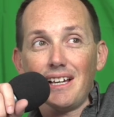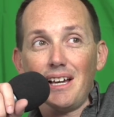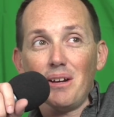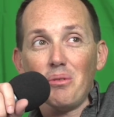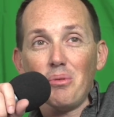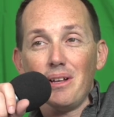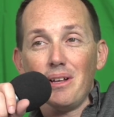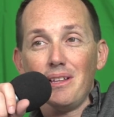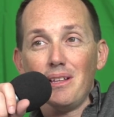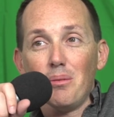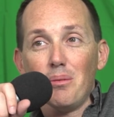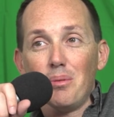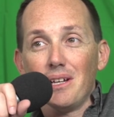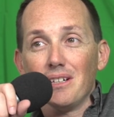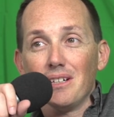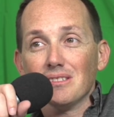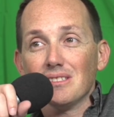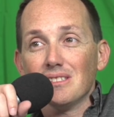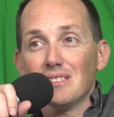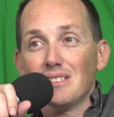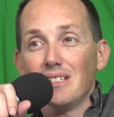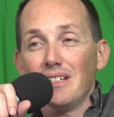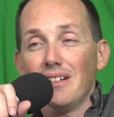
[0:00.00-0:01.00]
I win, nobody else
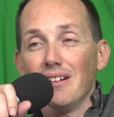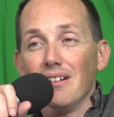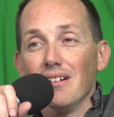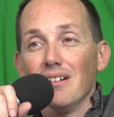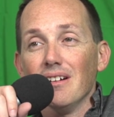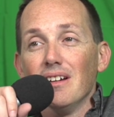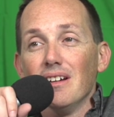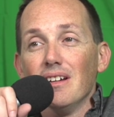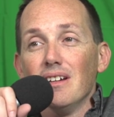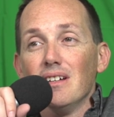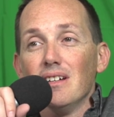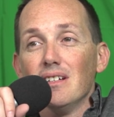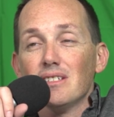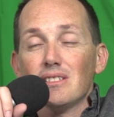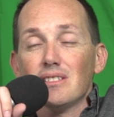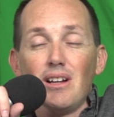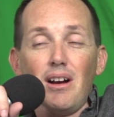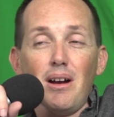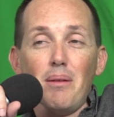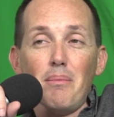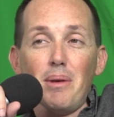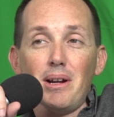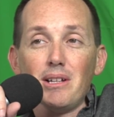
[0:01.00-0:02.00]
is here. So
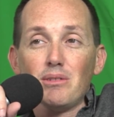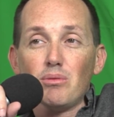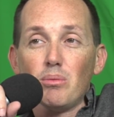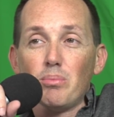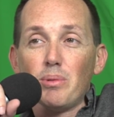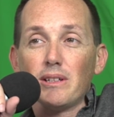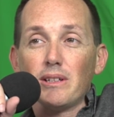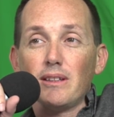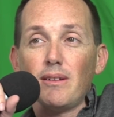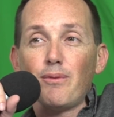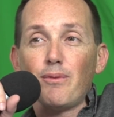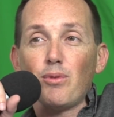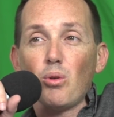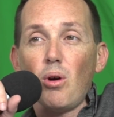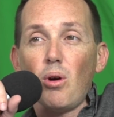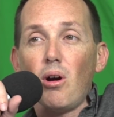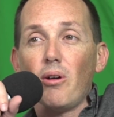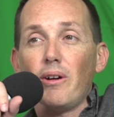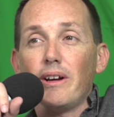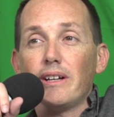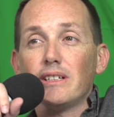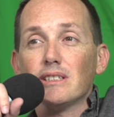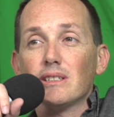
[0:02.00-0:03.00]
I might as well bring the
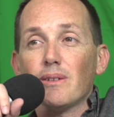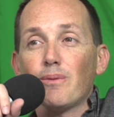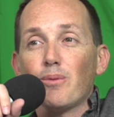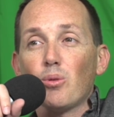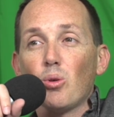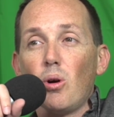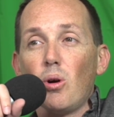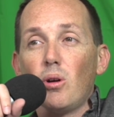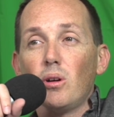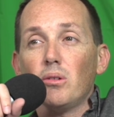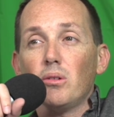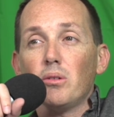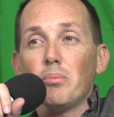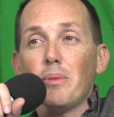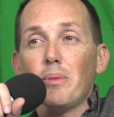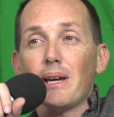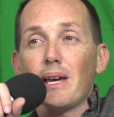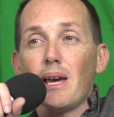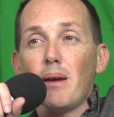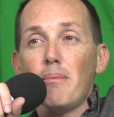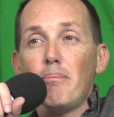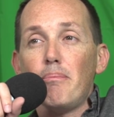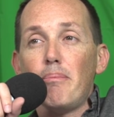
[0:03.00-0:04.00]
Ferrari because the Ferrari would make
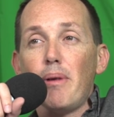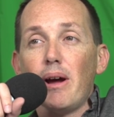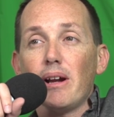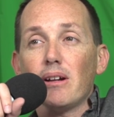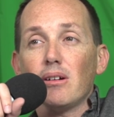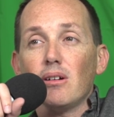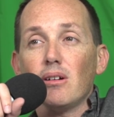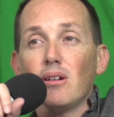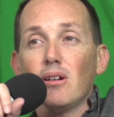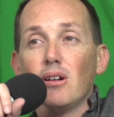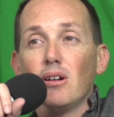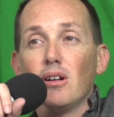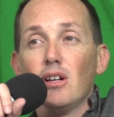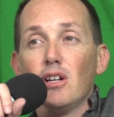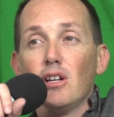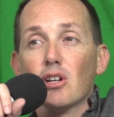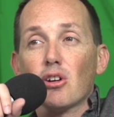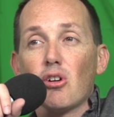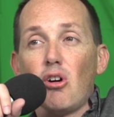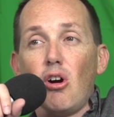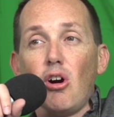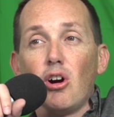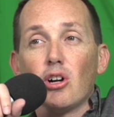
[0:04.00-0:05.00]
a better
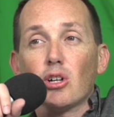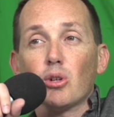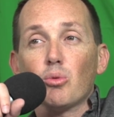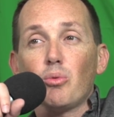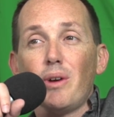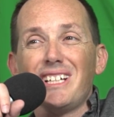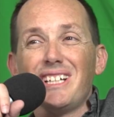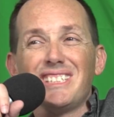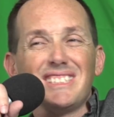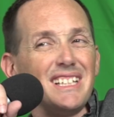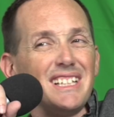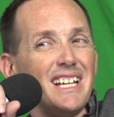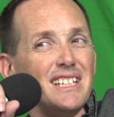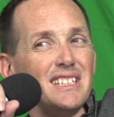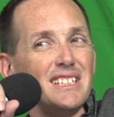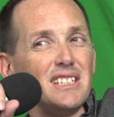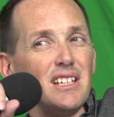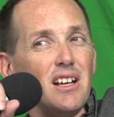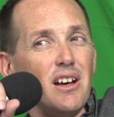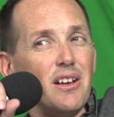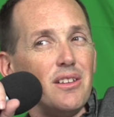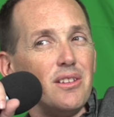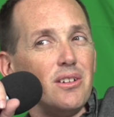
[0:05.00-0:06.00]
car to race against
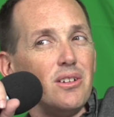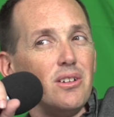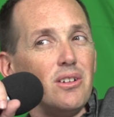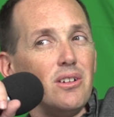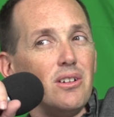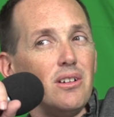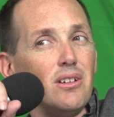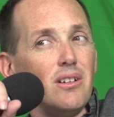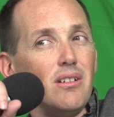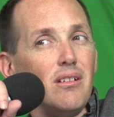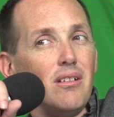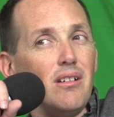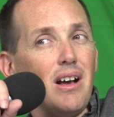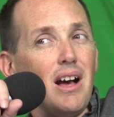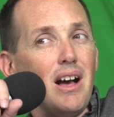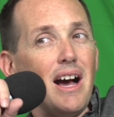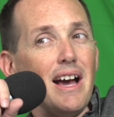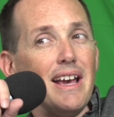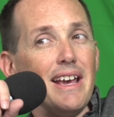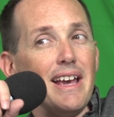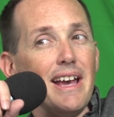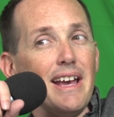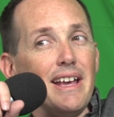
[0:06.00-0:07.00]
other
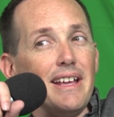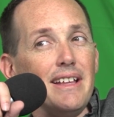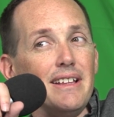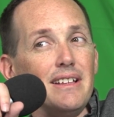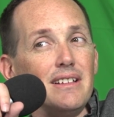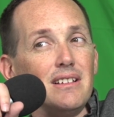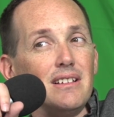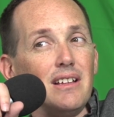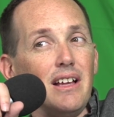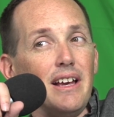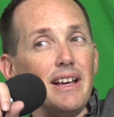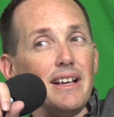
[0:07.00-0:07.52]
high-end, like,